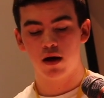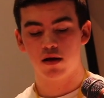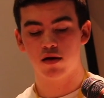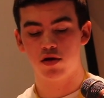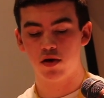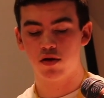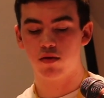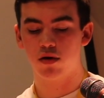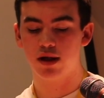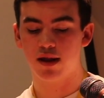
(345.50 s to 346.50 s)
So due to
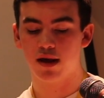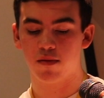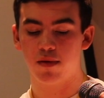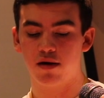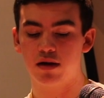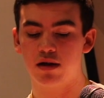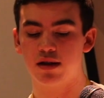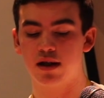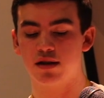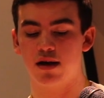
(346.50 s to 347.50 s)
all these
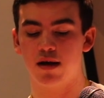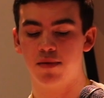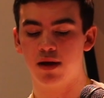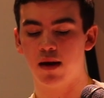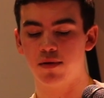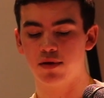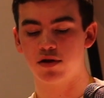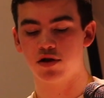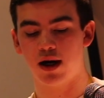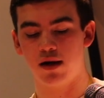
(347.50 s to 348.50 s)
experiences, I have been able
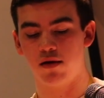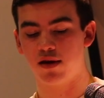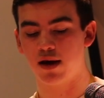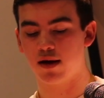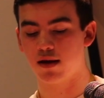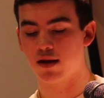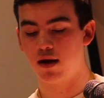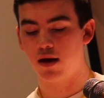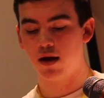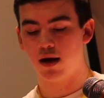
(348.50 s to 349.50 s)
to try new things
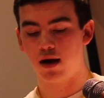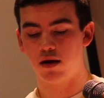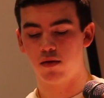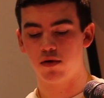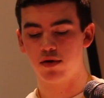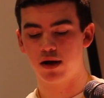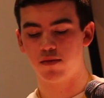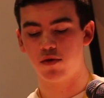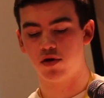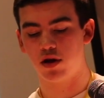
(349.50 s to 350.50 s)
and not worry as
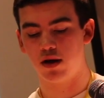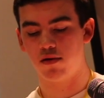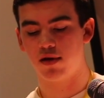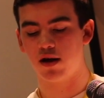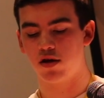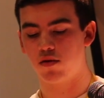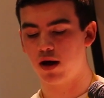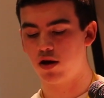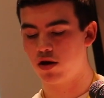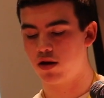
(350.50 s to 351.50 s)
much in new
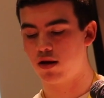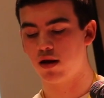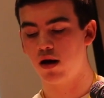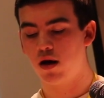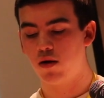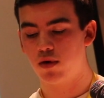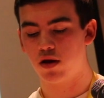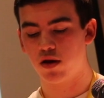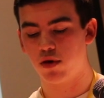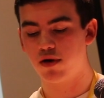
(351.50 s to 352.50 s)
situations, which
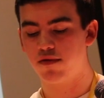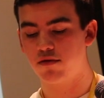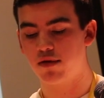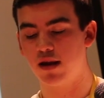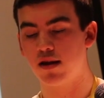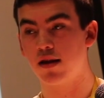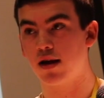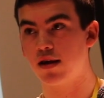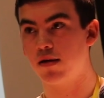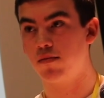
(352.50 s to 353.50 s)
is one of the reasons
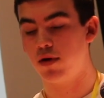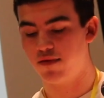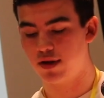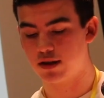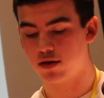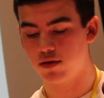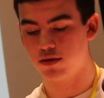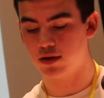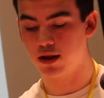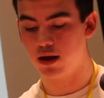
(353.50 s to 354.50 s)
I think moving
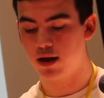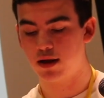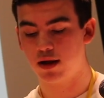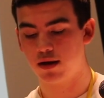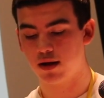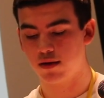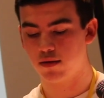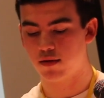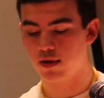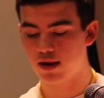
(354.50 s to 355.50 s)
schools didn't
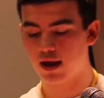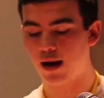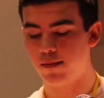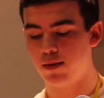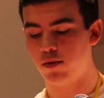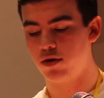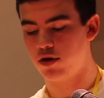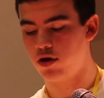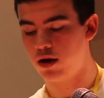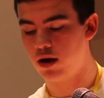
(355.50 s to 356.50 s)
scare me
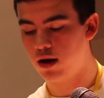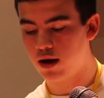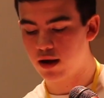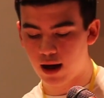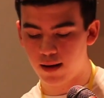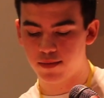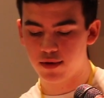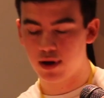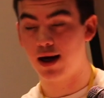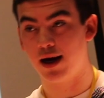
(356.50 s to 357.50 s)
much. Yet,
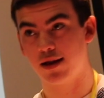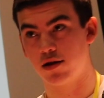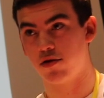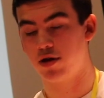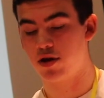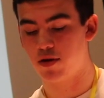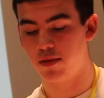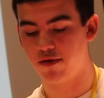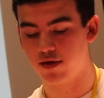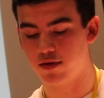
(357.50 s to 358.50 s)
I had the courage to
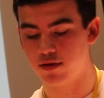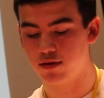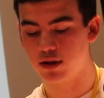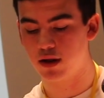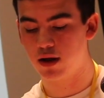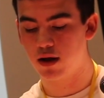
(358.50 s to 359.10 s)
move schools.